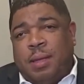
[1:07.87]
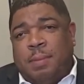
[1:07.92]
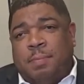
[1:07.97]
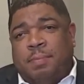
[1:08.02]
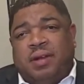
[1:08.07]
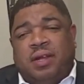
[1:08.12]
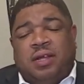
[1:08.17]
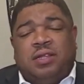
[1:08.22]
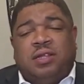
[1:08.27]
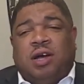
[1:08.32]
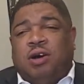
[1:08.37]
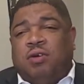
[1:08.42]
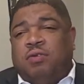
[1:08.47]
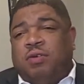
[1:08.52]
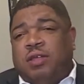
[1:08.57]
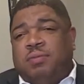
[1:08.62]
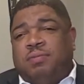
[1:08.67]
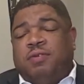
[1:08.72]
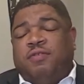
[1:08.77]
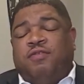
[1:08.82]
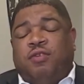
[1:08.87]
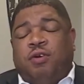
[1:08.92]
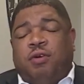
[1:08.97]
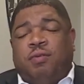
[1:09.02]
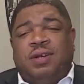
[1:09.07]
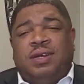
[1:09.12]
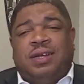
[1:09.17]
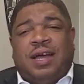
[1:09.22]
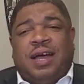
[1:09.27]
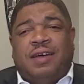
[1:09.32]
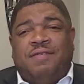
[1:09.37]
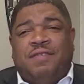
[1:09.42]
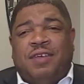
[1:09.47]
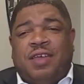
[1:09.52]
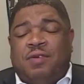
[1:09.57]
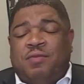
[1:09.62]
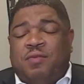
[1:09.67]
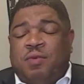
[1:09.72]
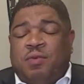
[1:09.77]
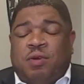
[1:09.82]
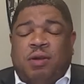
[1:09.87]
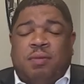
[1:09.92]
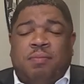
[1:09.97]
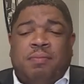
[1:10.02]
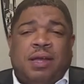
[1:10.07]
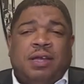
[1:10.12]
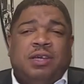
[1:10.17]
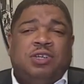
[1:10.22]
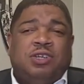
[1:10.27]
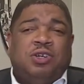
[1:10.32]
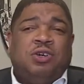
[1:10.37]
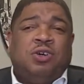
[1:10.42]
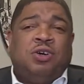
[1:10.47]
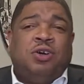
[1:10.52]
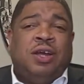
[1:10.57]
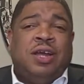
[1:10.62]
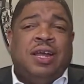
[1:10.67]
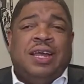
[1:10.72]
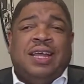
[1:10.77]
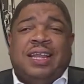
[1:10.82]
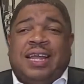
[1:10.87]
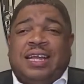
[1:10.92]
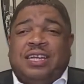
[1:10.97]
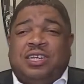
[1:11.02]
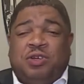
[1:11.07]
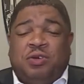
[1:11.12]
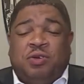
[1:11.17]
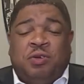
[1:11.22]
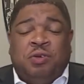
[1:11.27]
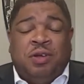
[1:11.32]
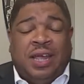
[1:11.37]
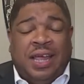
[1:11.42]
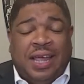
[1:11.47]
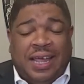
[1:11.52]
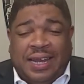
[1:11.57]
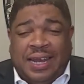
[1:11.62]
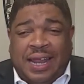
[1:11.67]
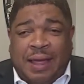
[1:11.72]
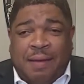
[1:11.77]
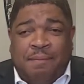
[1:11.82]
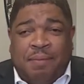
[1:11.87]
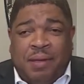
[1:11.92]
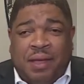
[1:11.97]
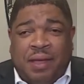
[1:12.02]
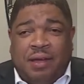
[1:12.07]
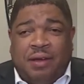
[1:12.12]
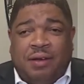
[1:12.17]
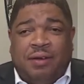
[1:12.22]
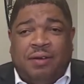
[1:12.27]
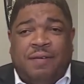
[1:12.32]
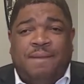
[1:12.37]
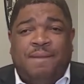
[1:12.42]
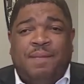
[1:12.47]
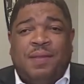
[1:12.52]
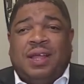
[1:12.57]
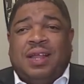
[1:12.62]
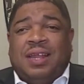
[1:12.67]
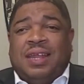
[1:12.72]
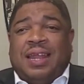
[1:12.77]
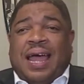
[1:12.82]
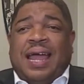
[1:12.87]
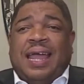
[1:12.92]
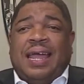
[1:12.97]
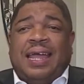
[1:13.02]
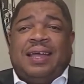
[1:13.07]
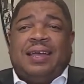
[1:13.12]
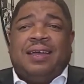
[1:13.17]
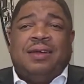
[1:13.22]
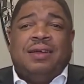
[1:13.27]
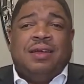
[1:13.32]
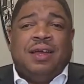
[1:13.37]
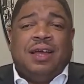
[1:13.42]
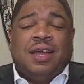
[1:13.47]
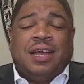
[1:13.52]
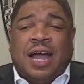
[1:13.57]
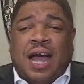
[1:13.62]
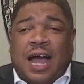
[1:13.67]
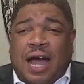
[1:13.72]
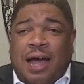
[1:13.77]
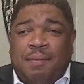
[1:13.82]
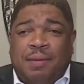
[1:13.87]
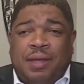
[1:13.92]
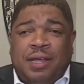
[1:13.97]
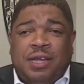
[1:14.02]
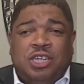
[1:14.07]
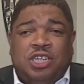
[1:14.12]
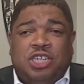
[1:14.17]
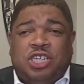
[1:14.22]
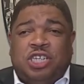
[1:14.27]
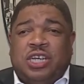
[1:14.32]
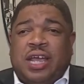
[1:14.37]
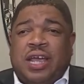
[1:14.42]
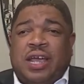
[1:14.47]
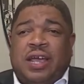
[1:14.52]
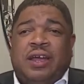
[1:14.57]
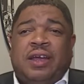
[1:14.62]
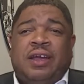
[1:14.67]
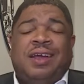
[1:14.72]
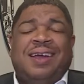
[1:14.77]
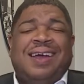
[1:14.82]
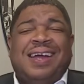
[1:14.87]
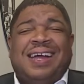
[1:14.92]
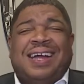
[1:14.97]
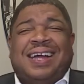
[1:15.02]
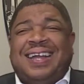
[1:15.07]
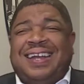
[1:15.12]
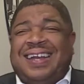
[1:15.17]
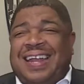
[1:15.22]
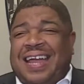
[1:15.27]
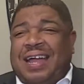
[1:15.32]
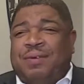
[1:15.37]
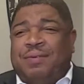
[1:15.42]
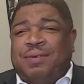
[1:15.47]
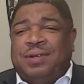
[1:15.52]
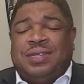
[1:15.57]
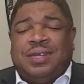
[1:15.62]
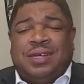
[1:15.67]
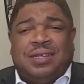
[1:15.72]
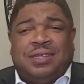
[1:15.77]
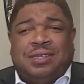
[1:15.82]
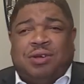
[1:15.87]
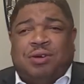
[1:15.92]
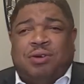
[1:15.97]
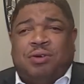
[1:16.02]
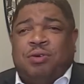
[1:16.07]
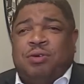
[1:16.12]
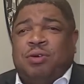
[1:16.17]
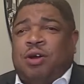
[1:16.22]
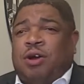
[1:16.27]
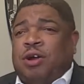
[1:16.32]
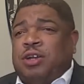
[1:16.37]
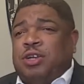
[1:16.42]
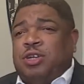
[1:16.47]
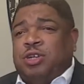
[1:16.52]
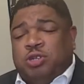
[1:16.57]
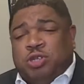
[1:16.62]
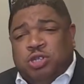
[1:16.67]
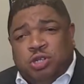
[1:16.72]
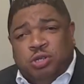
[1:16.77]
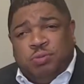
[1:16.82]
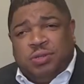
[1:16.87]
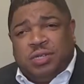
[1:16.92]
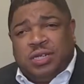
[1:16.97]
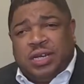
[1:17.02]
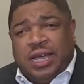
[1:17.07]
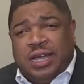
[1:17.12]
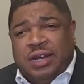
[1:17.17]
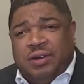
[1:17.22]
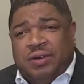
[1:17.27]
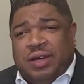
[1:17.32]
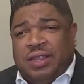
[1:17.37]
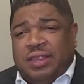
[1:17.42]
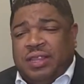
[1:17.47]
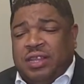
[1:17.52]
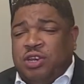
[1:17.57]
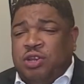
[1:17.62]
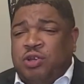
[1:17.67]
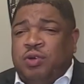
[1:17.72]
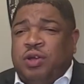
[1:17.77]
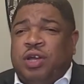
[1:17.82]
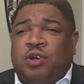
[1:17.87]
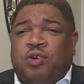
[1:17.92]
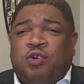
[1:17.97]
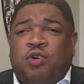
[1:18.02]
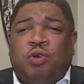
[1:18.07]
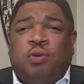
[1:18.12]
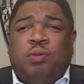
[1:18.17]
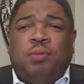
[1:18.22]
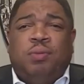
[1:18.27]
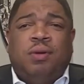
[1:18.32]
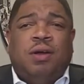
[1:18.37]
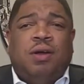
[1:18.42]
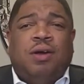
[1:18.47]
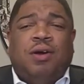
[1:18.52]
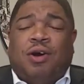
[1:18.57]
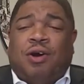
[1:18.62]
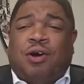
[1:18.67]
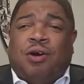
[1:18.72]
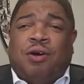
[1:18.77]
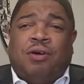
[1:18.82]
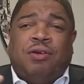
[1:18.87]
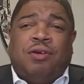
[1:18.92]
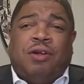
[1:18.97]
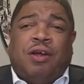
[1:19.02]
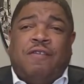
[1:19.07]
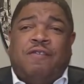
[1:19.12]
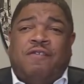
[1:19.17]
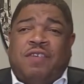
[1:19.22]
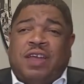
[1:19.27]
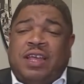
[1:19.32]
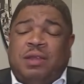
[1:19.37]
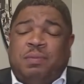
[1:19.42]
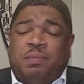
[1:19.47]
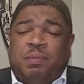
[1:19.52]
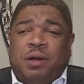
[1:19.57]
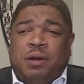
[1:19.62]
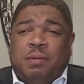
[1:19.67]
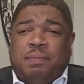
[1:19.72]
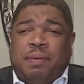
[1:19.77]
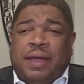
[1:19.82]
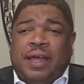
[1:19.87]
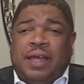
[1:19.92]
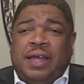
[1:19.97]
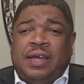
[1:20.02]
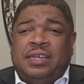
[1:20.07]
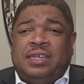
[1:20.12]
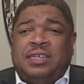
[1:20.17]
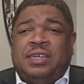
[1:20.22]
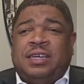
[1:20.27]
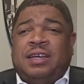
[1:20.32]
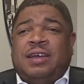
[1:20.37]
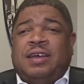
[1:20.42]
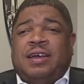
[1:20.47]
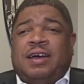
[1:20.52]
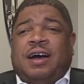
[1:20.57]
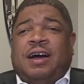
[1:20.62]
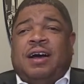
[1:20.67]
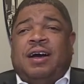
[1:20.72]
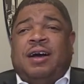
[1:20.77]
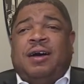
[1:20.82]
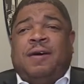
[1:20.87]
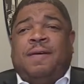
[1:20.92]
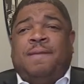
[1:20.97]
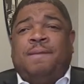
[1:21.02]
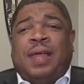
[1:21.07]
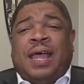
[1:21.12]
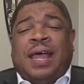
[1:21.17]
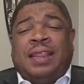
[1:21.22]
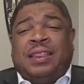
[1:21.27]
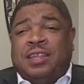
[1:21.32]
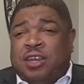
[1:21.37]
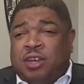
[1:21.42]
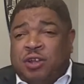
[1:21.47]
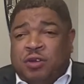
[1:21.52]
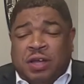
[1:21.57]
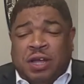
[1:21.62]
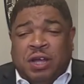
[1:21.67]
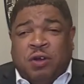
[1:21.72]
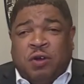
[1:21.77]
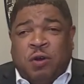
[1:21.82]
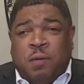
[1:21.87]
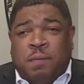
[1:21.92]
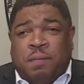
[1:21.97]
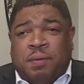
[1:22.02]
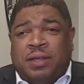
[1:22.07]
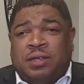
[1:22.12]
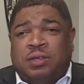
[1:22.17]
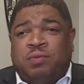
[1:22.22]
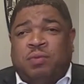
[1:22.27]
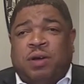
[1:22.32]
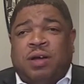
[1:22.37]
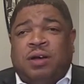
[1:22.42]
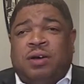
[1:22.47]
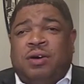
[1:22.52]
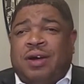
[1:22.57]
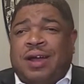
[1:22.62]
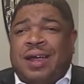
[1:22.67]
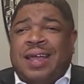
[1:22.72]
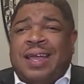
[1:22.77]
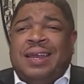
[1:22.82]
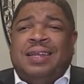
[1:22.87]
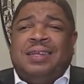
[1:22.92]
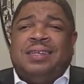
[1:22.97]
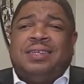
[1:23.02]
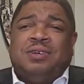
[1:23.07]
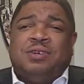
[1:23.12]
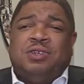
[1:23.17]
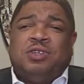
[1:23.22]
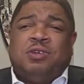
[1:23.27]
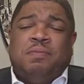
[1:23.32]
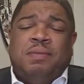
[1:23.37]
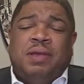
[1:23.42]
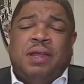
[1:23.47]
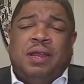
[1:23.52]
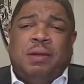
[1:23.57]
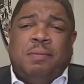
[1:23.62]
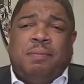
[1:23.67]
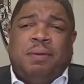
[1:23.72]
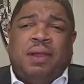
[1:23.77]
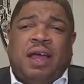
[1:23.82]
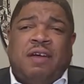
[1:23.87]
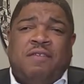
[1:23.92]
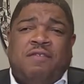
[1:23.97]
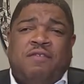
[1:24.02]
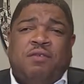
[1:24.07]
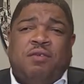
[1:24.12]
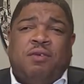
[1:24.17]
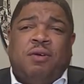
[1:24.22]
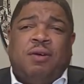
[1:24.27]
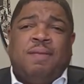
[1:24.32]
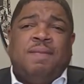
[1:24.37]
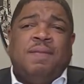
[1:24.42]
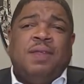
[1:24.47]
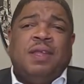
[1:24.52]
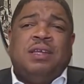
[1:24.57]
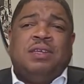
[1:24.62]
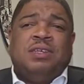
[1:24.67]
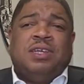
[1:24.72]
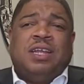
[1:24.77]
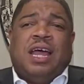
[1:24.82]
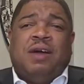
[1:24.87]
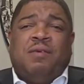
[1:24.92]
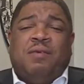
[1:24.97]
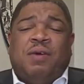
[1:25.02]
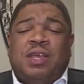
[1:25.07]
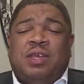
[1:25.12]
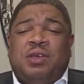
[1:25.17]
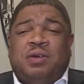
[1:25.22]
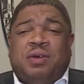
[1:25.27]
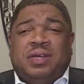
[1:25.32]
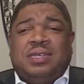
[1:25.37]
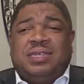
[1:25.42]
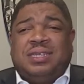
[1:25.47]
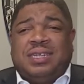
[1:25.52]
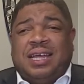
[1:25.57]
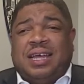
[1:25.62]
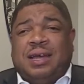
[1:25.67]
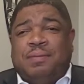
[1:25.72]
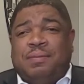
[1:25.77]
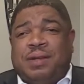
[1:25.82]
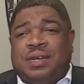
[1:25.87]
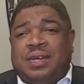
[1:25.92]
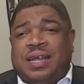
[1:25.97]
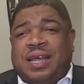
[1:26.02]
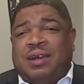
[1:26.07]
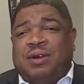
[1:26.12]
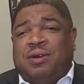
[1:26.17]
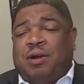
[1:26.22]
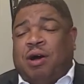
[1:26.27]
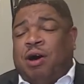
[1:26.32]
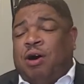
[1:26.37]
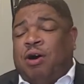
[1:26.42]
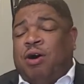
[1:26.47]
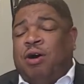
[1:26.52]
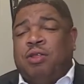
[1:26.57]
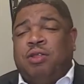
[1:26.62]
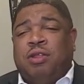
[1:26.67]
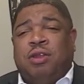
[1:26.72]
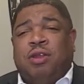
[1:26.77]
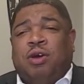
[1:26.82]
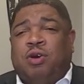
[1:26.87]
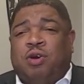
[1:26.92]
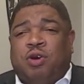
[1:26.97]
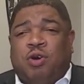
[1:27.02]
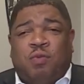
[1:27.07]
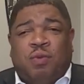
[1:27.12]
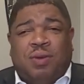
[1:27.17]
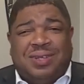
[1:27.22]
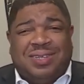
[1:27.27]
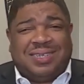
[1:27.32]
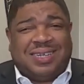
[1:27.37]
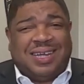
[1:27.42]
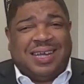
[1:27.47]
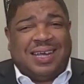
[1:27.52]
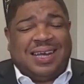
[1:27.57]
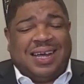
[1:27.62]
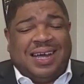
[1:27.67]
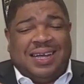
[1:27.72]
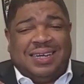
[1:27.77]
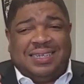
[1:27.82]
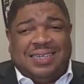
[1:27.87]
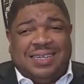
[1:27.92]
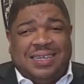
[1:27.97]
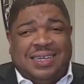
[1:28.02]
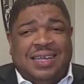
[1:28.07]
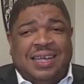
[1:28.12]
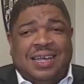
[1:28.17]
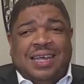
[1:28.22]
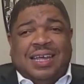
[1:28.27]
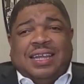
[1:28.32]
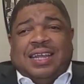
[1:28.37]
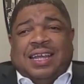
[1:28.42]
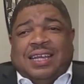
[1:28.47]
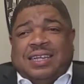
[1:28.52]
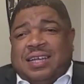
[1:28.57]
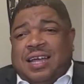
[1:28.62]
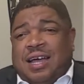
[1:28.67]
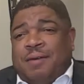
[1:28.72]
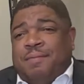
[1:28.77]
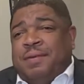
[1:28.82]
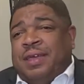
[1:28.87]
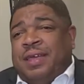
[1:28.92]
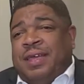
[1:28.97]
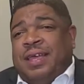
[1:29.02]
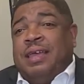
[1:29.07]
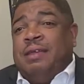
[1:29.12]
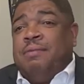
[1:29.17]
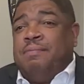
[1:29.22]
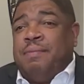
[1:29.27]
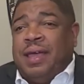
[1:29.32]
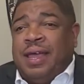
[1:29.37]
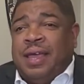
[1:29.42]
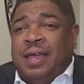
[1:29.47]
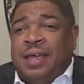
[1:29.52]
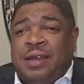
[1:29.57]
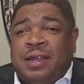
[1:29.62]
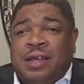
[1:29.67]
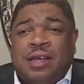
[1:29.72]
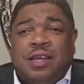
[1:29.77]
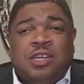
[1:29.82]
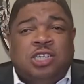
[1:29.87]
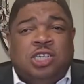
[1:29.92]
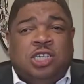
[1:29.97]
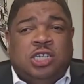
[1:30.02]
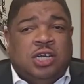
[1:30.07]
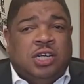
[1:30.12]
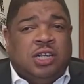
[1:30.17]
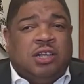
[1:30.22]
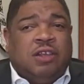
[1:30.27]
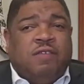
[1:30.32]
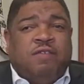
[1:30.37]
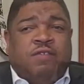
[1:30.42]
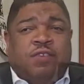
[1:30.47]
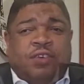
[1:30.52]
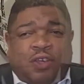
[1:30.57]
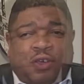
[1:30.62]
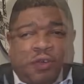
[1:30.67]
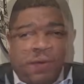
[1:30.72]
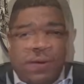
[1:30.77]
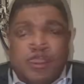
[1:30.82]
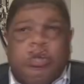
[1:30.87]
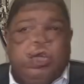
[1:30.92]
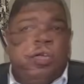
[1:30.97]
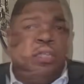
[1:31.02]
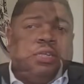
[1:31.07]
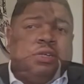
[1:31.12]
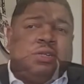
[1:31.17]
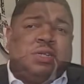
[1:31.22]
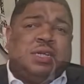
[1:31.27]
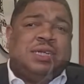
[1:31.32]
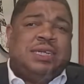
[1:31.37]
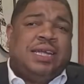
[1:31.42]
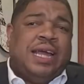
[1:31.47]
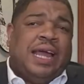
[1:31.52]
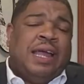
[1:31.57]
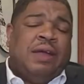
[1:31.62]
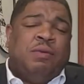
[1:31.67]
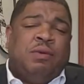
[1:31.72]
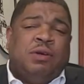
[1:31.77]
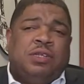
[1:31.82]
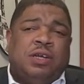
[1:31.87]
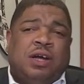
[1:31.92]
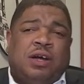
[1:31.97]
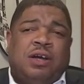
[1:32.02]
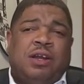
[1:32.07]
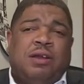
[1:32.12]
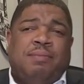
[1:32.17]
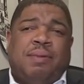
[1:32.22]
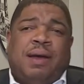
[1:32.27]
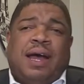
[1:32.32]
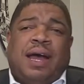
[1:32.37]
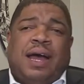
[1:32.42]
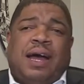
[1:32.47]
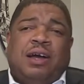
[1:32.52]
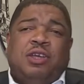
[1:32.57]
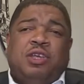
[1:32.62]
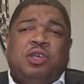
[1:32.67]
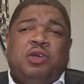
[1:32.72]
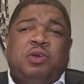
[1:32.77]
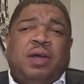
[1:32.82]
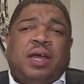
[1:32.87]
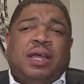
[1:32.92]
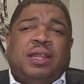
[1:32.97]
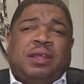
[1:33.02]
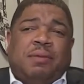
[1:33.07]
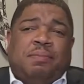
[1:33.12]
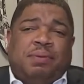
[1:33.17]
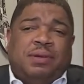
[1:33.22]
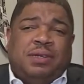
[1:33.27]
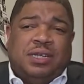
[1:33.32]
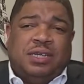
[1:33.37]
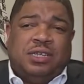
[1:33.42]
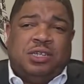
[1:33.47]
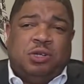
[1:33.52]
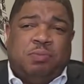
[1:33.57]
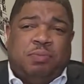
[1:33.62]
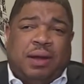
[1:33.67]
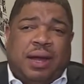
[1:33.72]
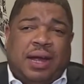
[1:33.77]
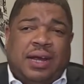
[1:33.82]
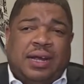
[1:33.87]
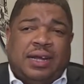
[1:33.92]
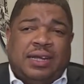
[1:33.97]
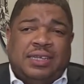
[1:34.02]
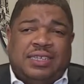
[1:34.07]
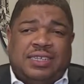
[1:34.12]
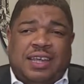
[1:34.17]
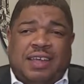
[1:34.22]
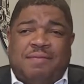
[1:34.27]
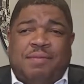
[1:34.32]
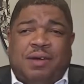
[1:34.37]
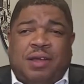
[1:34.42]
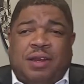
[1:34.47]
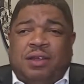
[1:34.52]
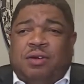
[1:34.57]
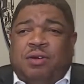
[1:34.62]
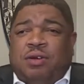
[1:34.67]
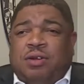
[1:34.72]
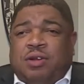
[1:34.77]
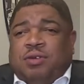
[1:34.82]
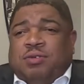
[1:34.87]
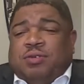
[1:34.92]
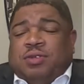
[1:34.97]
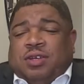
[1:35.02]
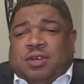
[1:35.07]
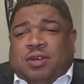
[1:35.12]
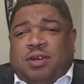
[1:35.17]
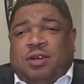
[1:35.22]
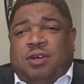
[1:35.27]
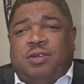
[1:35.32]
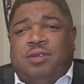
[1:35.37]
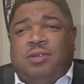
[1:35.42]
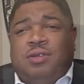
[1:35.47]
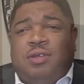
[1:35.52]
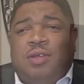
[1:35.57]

But as always, before we dive in, we want to make sure that you hit that bell, like, comment, share, connect with us on our YouTube channel at the Newton Group or on our Facebook page at the Newton Group as well, or any social media platform. So that way you can stay up to date on all the local real estate content that's coming and made just for you. So today we're talking about how you as a potential buyer can save money on closing costs.